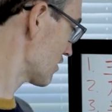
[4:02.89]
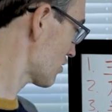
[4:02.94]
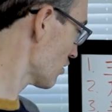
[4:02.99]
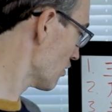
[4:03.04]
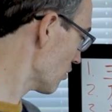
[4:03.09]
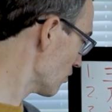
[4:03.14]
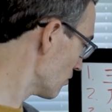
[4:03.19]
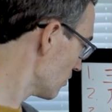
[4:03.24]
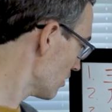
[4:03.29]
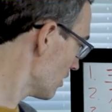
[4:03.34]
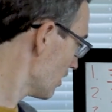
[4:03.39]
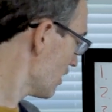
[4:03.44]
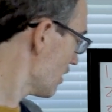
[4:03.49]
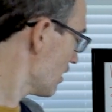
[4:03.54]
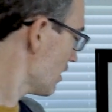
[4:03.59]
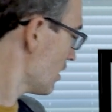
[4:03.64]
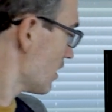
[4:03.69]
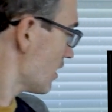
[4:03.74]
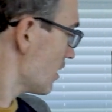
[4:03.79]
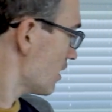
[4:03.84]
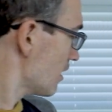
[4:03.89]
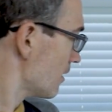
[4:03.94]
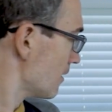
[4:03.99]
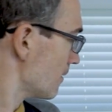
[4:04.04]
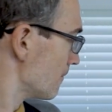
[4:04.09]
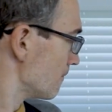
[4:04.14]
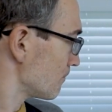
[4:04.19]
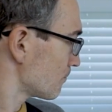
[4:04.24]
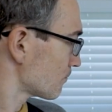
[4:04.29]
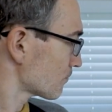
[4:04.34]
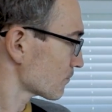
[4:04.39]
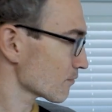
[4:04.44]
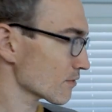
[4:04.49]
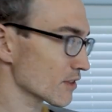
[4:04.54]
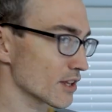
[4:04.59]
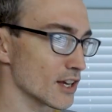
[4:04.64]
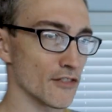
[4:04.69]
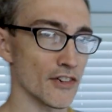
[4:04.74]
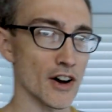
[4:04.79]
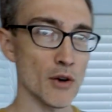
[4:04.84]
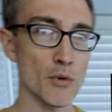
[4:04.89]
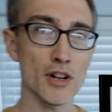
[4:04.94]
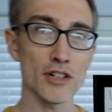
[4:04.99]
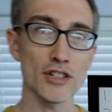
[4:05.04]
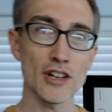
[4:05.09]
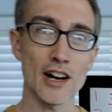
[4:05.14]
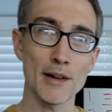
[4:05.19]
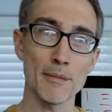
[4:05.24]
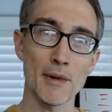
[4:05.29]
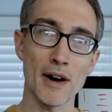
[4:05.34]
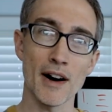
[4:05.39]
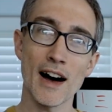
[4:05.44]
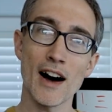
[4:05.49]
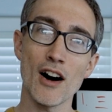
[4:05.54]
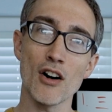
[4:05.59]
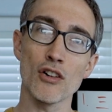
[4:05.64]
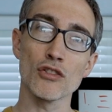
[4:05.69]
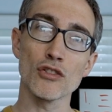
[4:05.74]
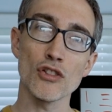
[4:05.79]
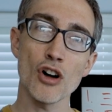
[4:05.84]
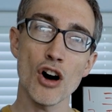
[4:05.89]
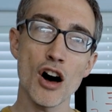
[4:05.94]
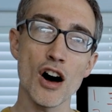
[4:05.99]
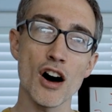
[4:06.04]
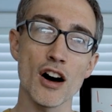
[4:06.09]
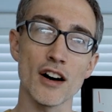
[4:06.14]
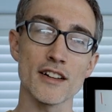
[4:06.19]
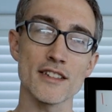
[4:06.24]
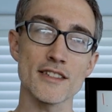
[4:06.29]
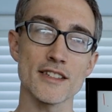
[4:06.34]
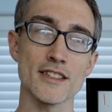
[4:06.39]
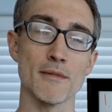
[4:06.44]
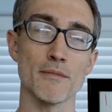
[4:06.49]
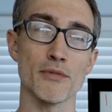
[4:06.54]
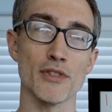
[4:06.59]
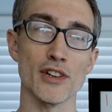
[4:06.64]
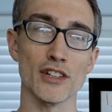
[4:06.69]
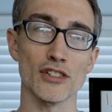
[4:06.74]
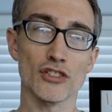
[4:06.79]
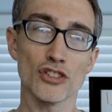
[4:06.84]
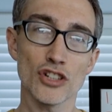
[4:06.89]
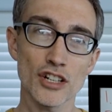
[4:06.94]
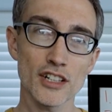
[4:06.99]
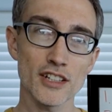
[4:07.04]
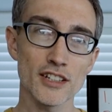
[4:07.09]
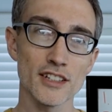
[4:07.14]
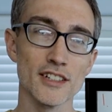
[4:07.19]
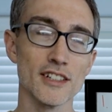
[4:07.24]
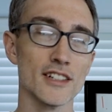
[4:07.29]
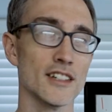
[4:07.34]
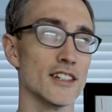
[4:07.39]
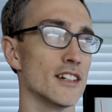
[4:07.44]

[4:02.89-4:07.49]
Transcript: So, if I want to talk about how long something took,